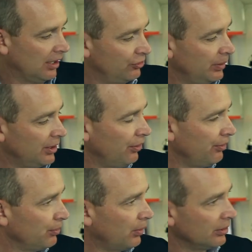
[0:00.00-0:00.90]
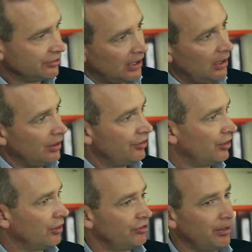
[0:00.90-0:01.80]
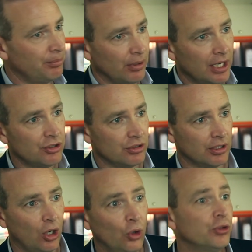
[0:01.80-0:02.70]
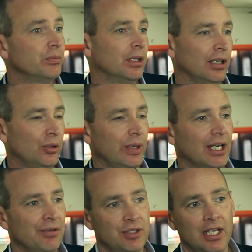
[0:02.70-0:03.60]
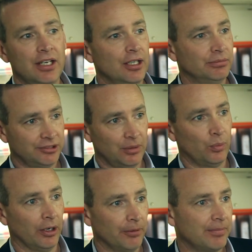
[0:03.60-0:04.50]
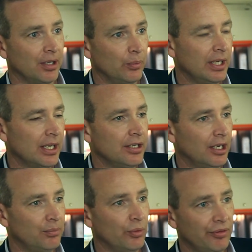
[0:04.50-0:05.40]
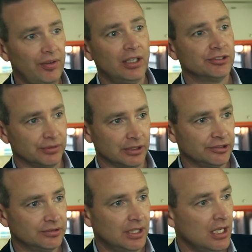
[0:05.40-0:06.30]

As we go through our solids and our separation, ultimately we have to end up somewhere, and we end up with phosphorus.